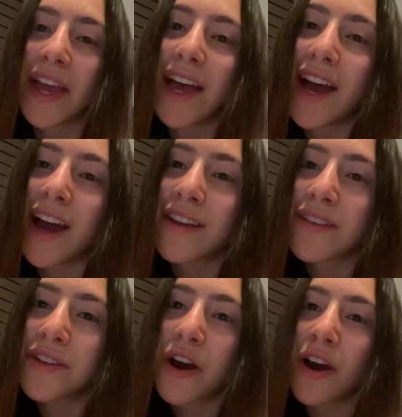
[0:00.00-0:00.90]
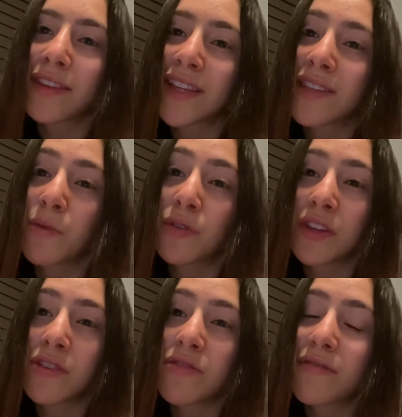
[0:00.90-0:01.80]
Another art that spoke
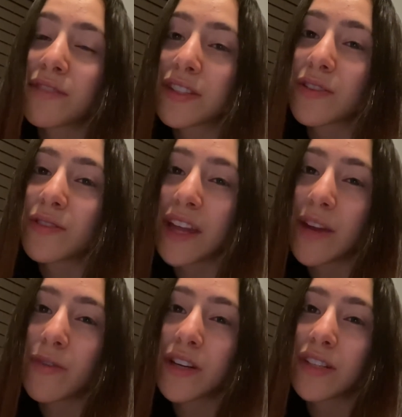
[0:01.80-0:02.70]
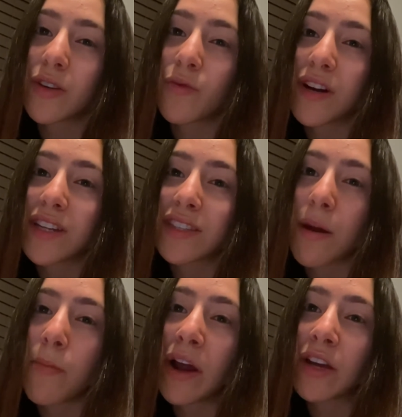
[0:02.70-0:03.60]
the universal language was
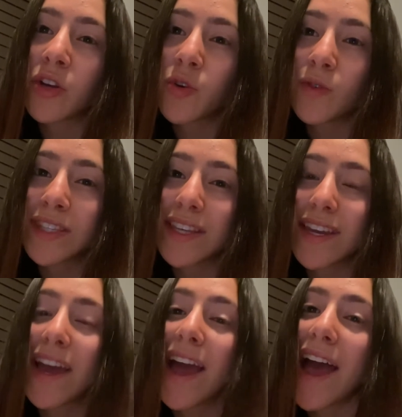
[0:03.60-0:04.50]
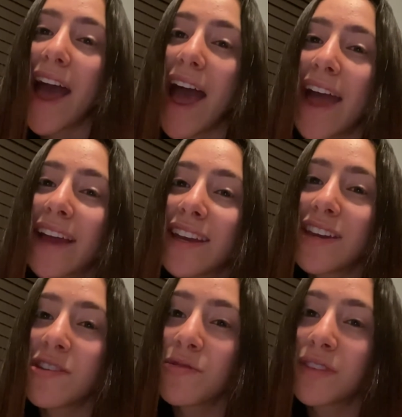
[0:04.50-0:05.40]
Brancusi, and it
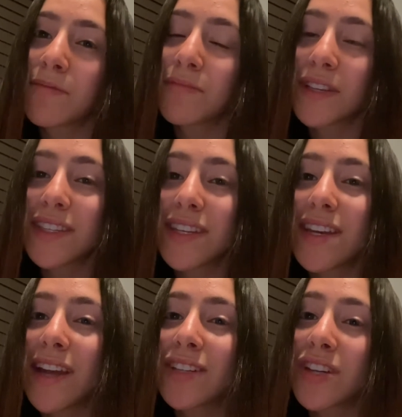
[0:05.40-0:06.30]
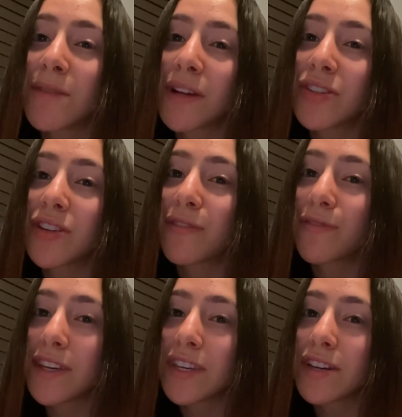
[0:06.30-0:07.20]
used simplicity and geometric
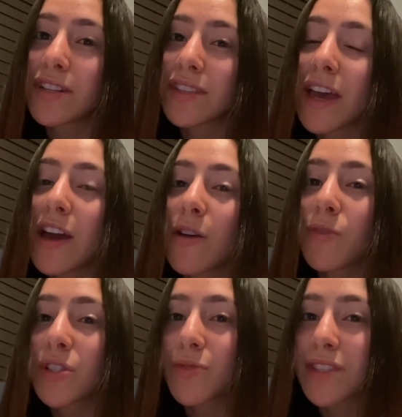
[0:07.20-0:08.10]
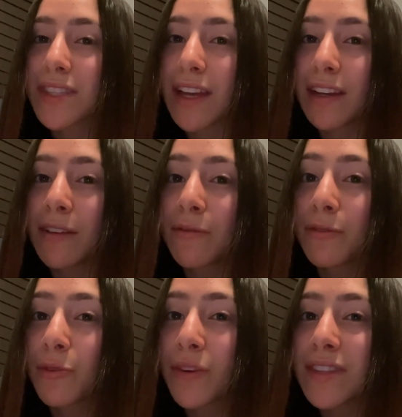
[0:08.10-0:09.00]
figures, which was then
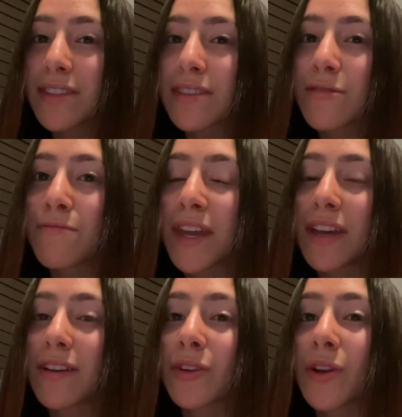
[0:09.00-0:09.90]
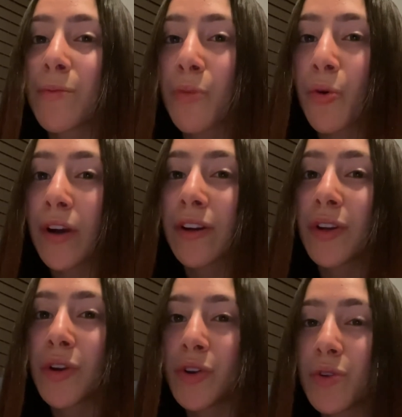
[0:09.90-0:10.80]
influenced to make more
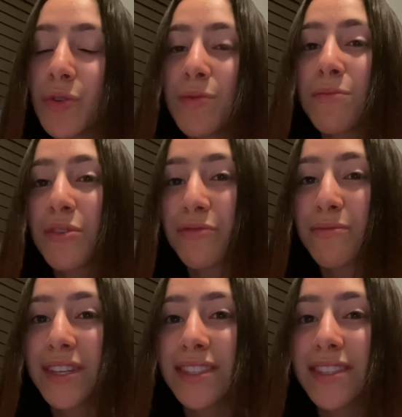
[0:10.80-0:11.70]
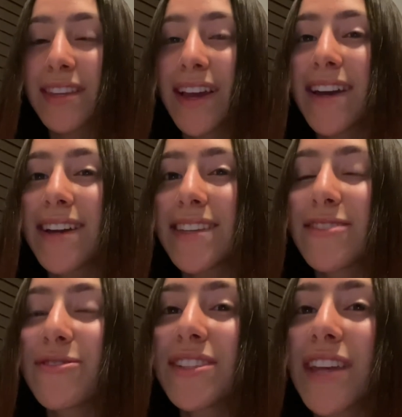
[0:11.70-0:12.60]
new movements
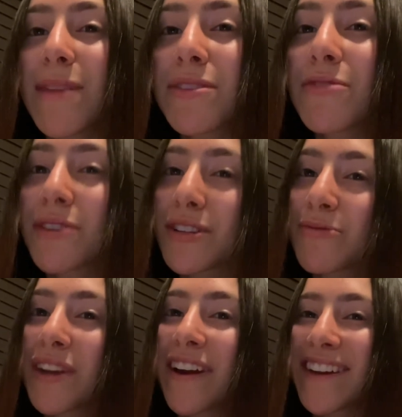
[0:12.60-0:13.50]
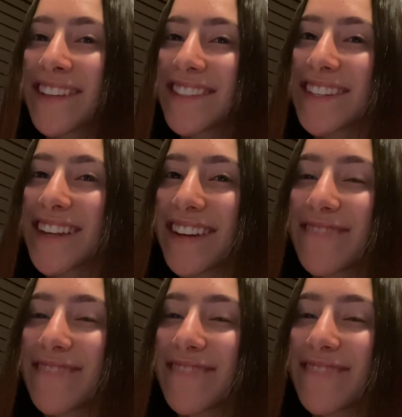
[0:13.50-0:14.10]
to shape the world we are in today.